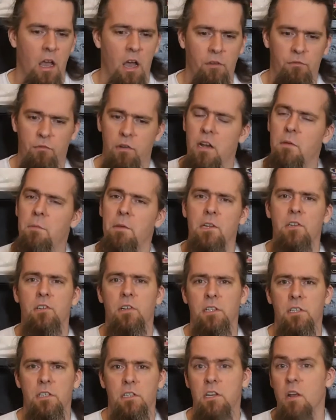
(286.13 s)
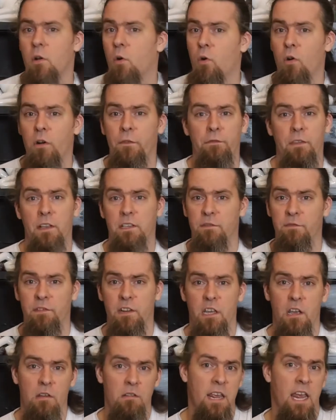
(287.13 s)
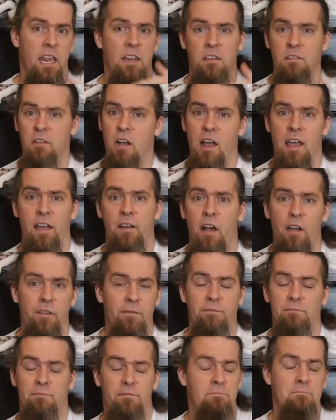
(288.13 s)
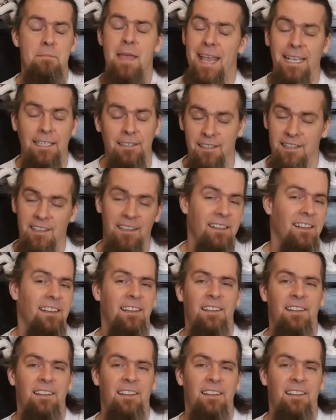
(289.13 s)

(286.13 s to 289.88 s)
I'd really be interested to know, or if there's a video there that I've missed,